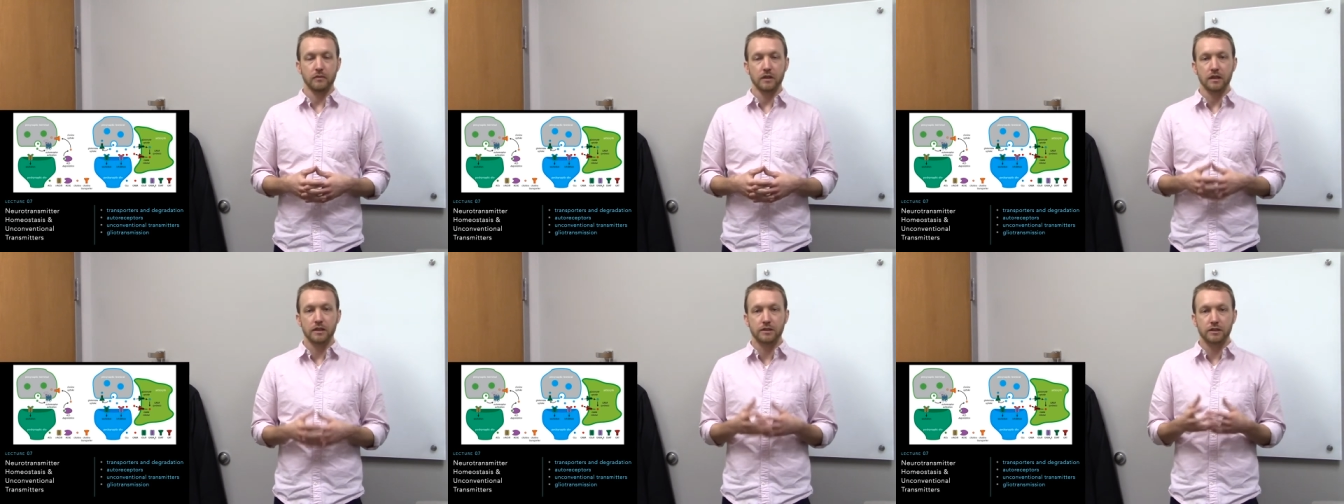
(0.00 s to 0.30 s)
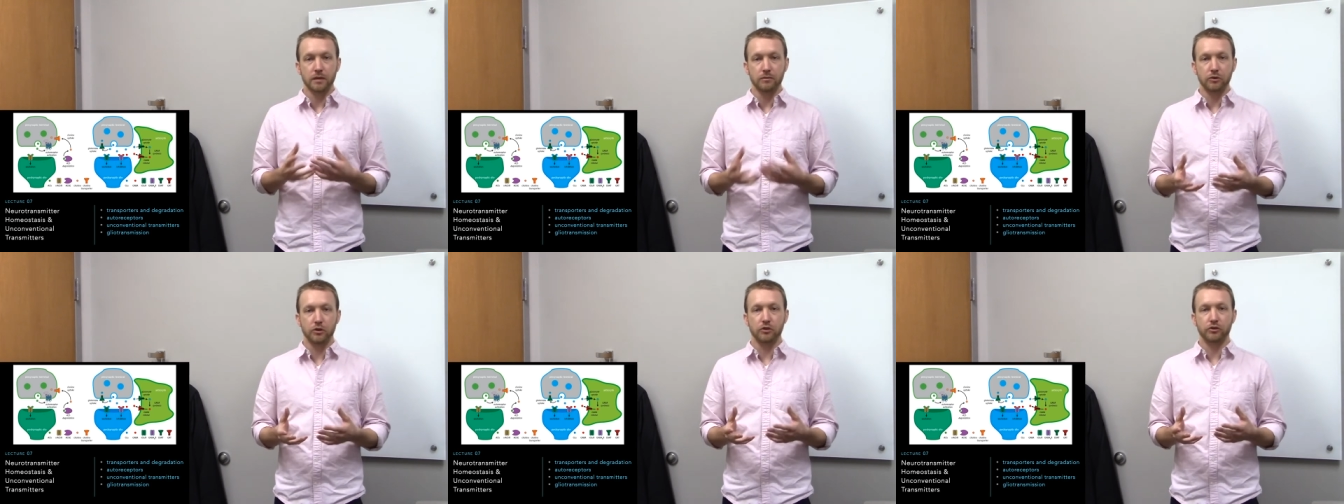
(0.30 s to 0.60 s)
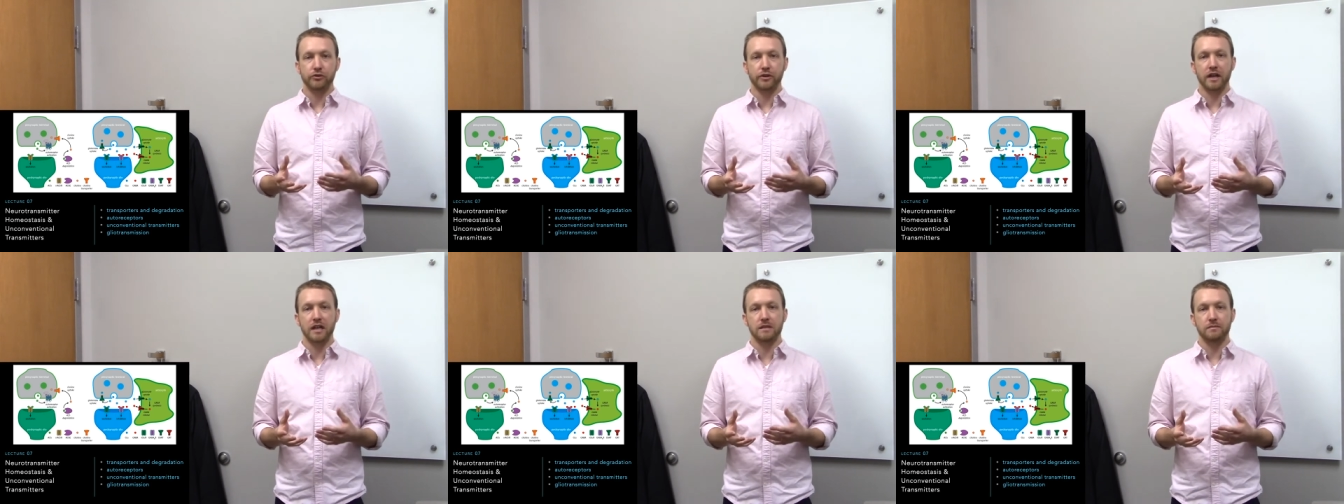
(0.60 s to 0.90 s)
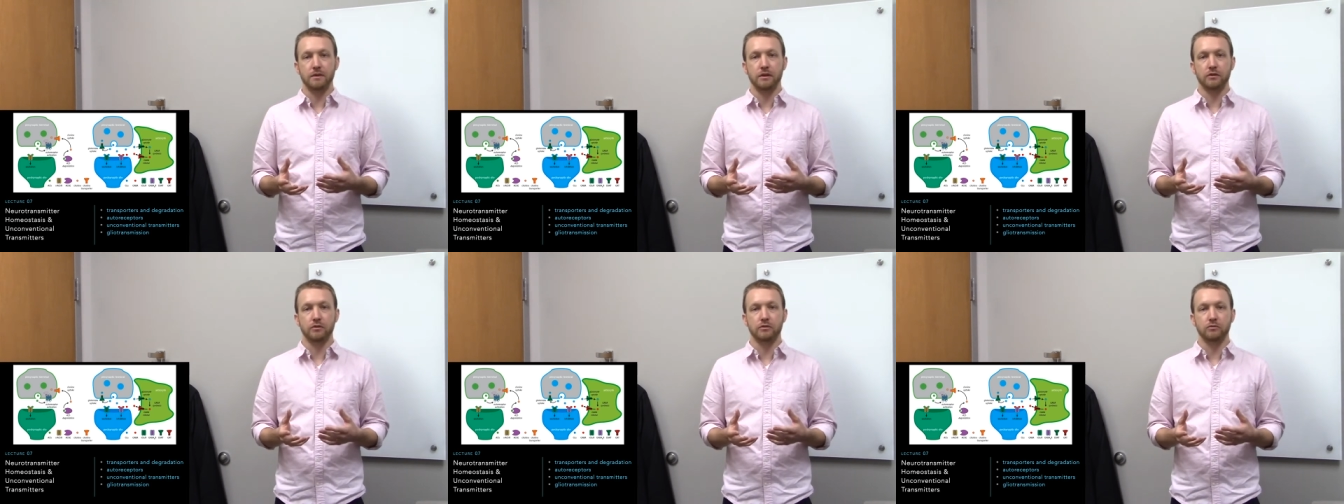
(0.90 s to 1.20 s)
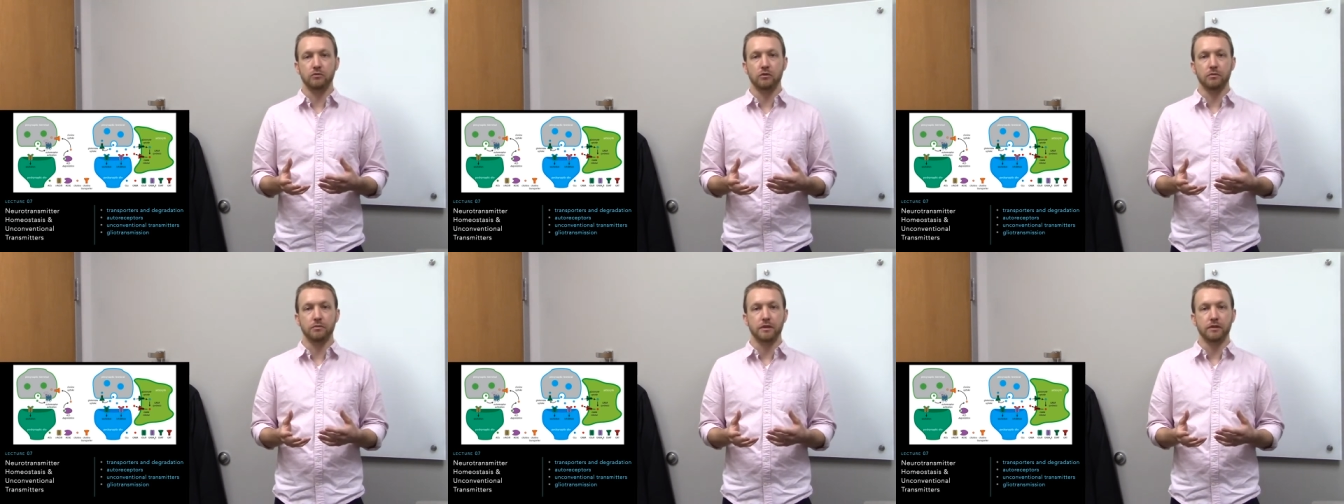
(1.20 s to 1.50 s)
Some neurotransmitters
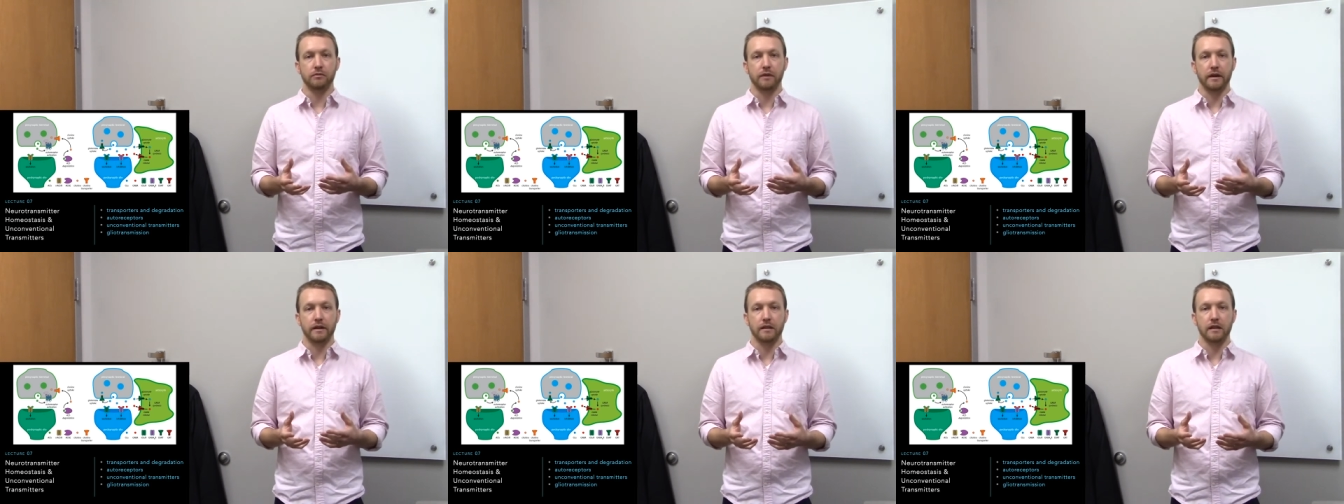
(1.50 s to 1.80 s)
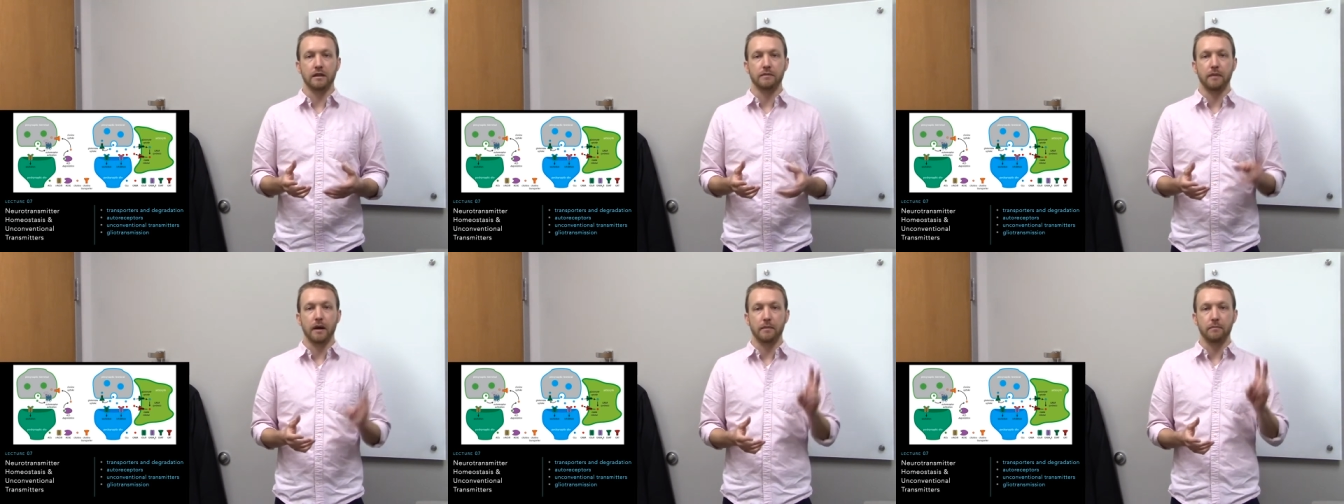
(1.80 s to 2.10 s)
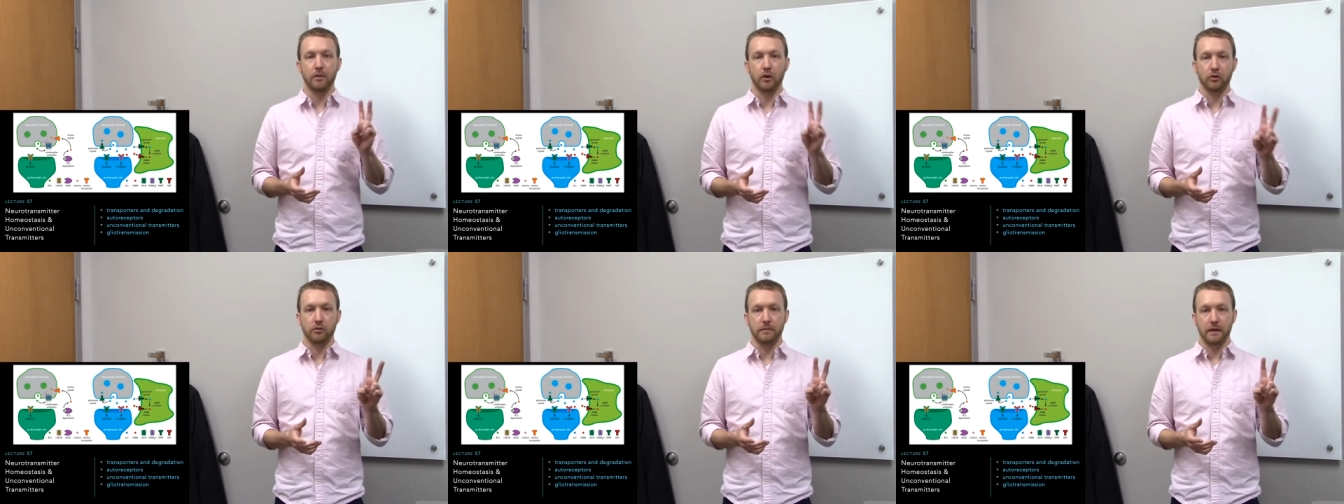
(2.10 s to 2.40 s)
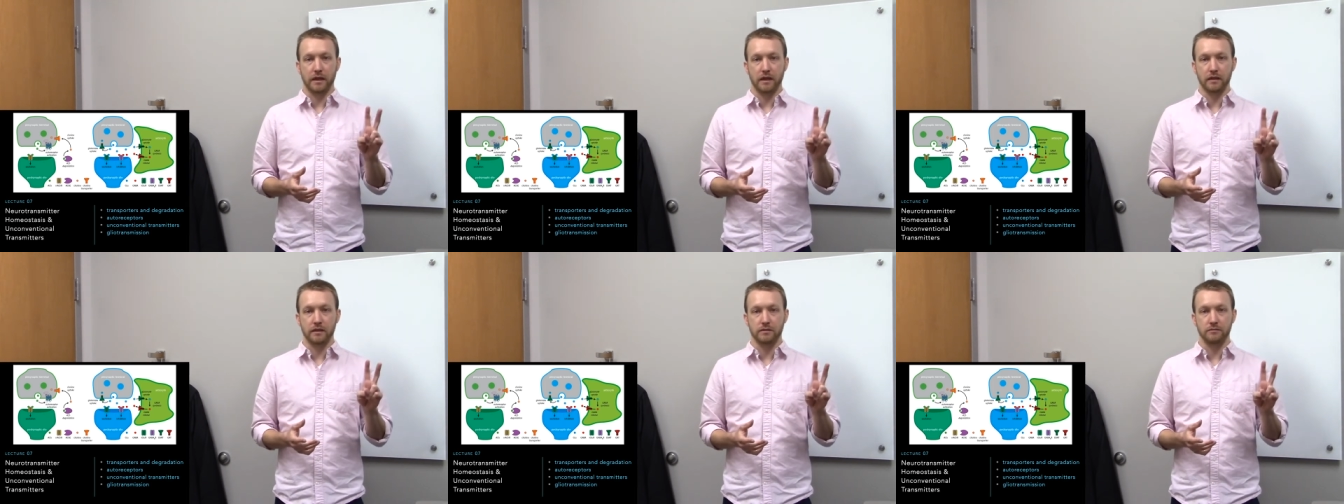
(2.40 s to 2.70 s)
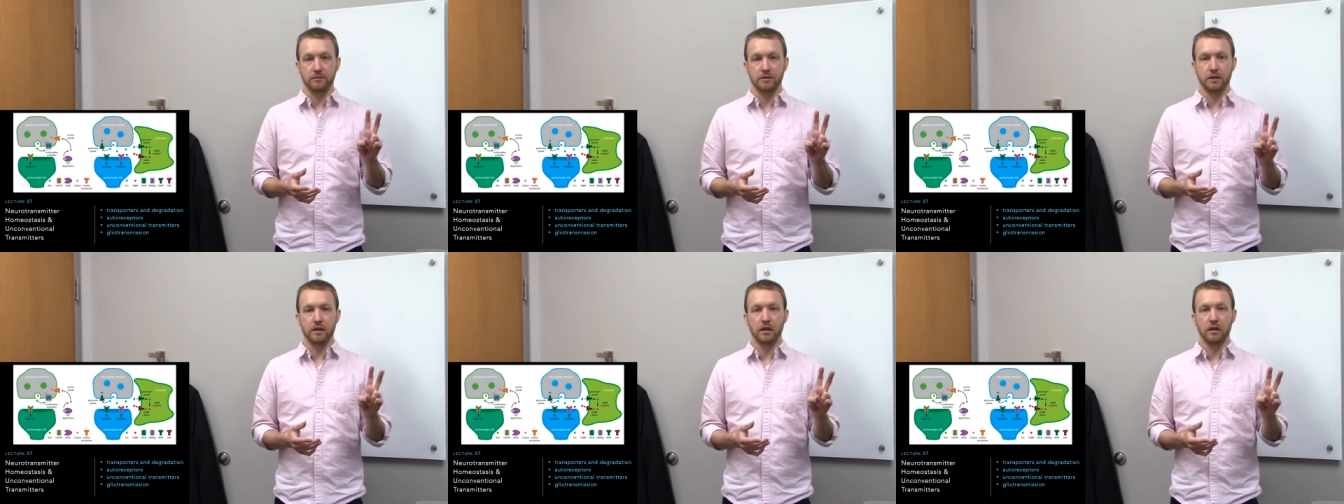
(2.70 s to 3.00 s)
will be regulated by both mechanisms,